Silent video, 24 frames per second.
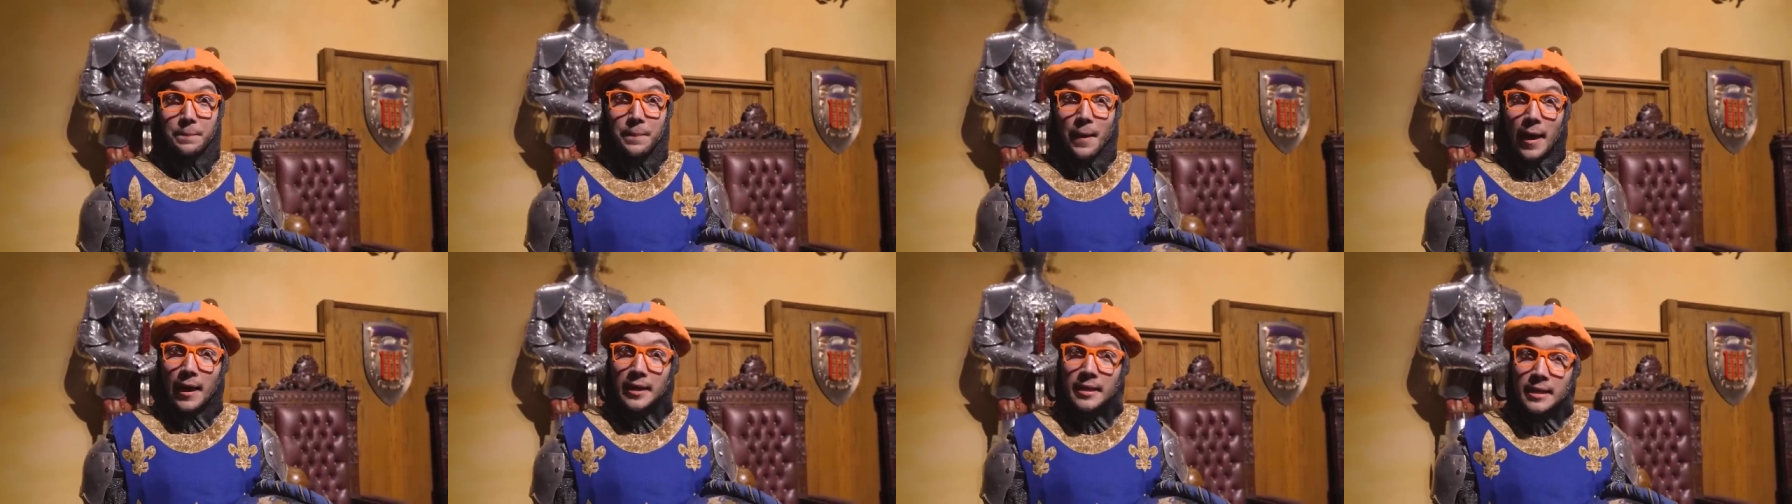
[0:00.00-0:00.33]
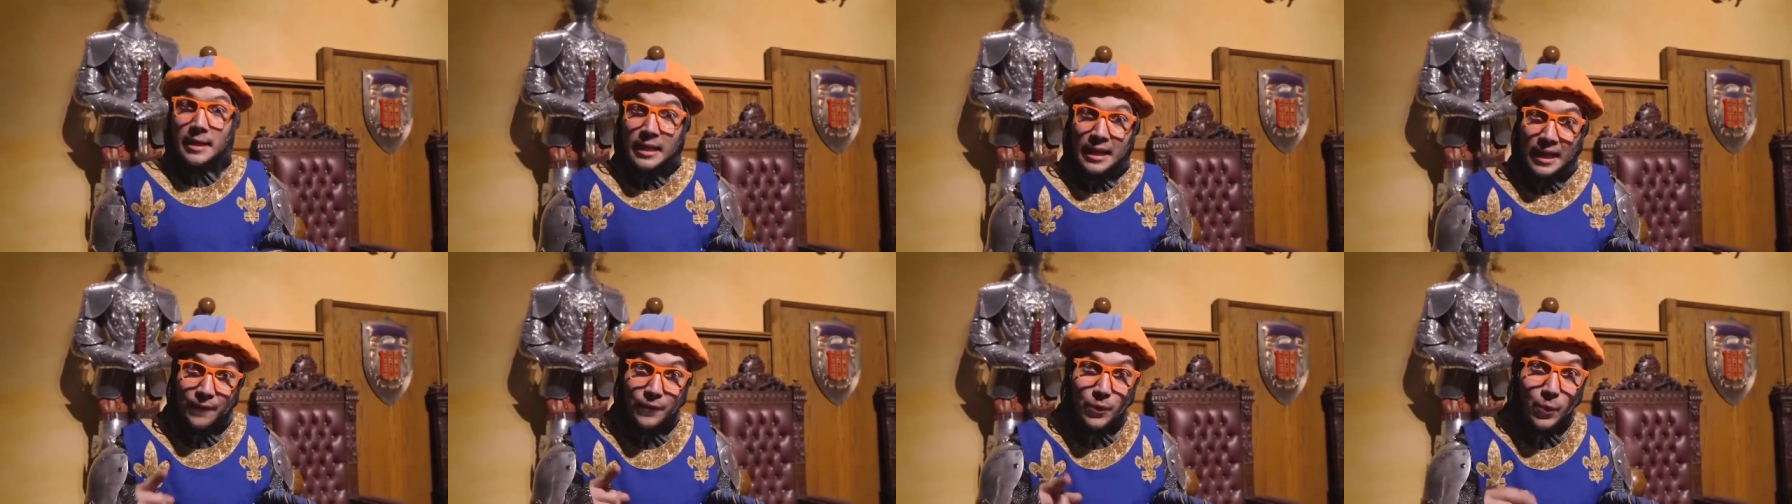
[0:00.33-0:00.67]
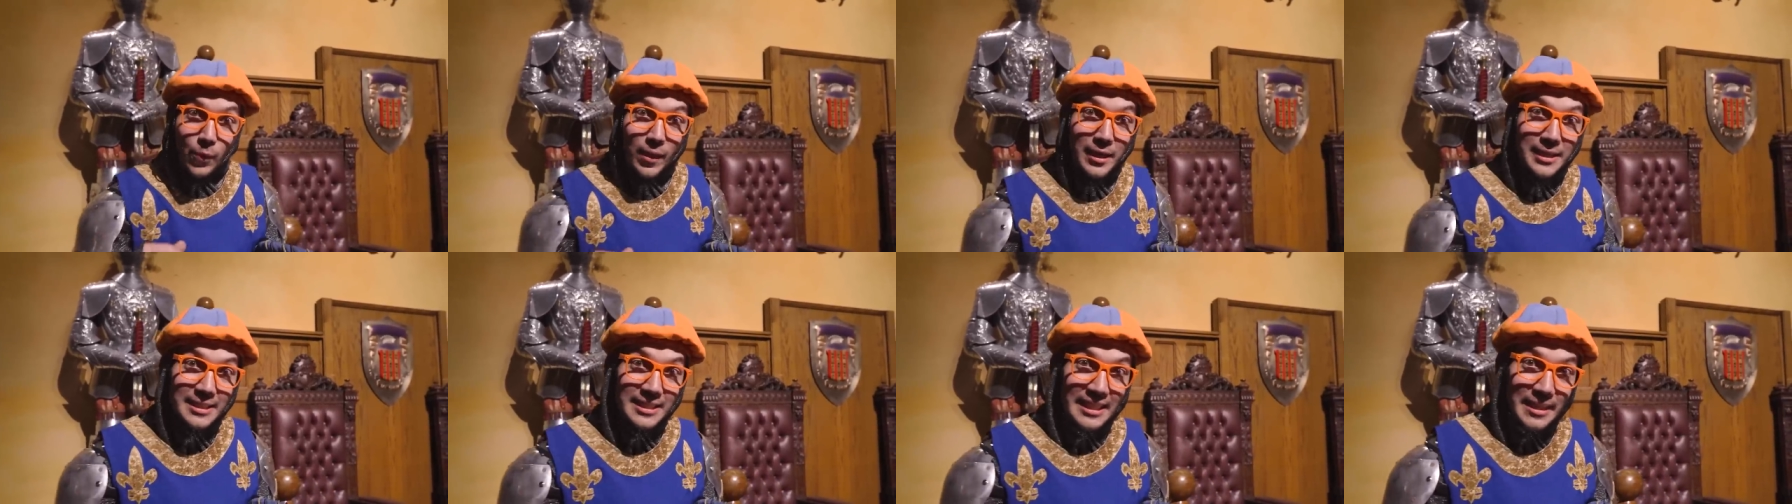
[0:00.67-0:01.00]
but if you
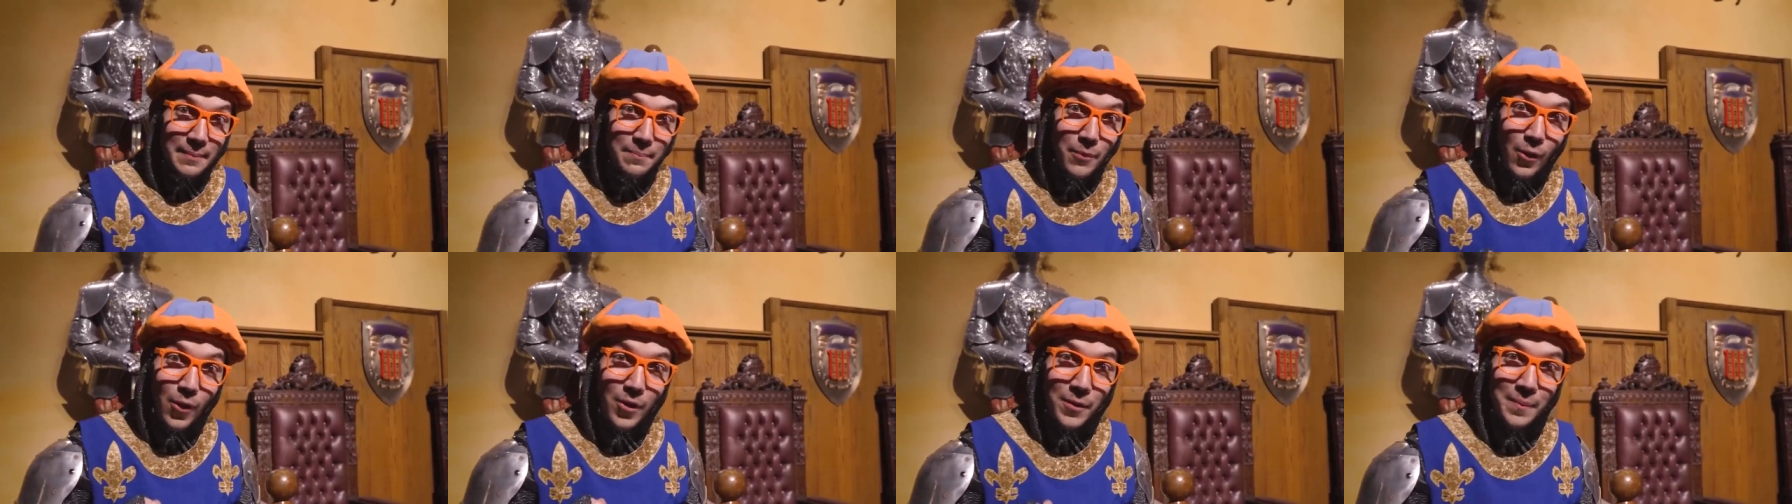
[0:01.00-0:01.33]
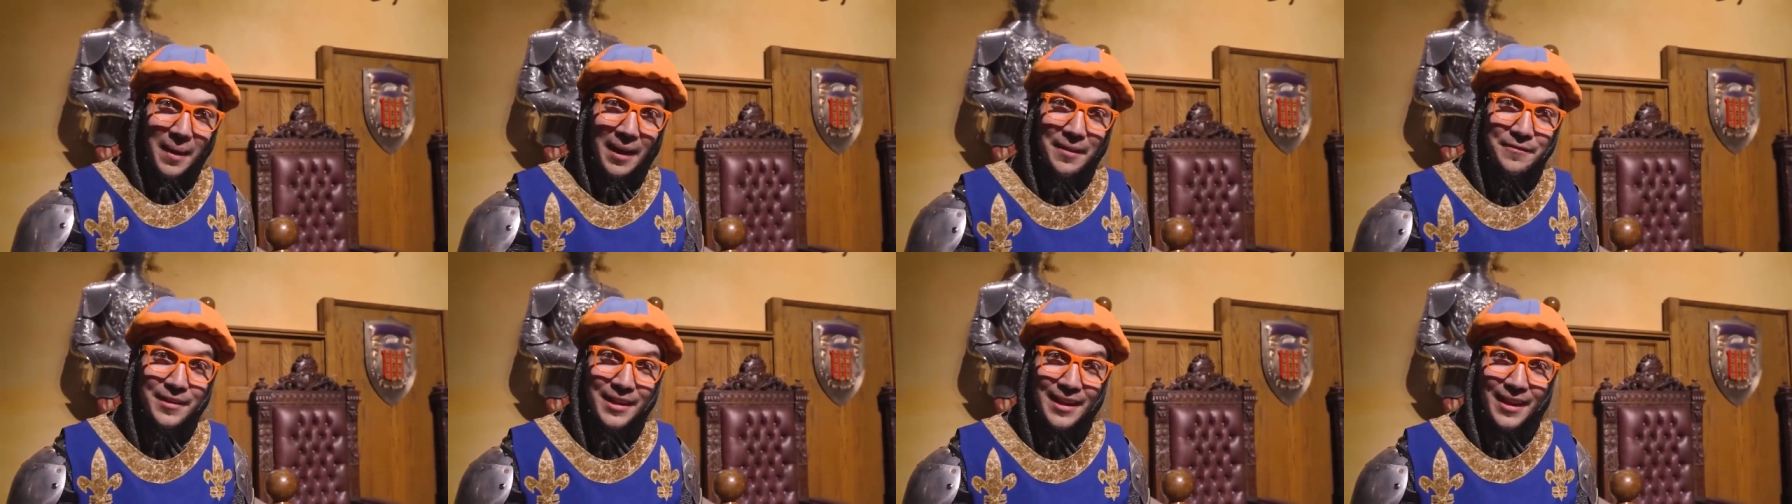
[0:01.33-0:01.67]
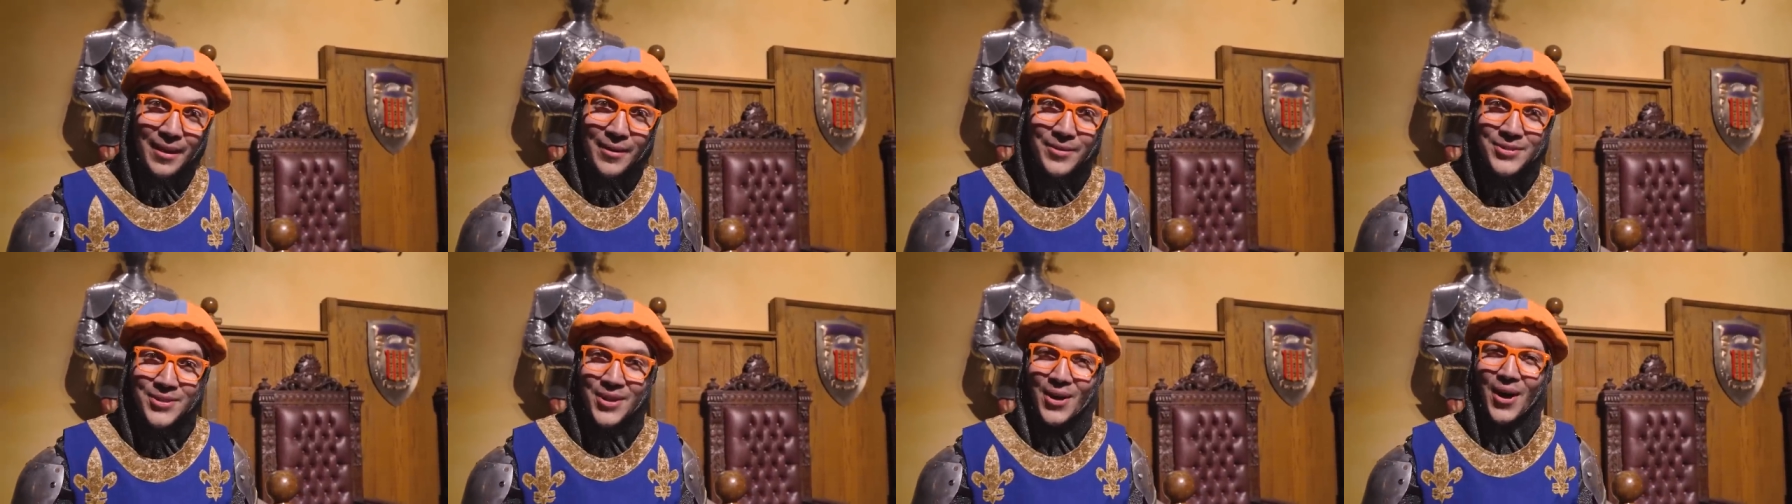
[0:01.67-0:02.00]
want to see more of my
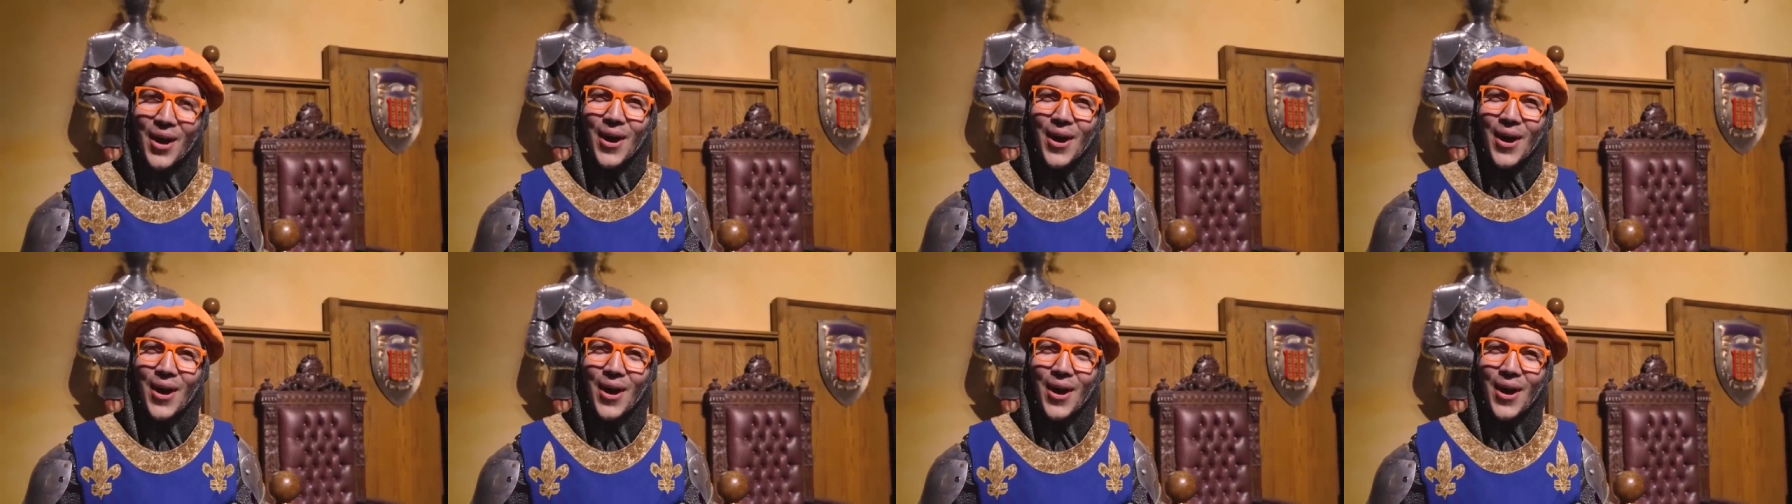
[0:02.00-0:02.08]
videos,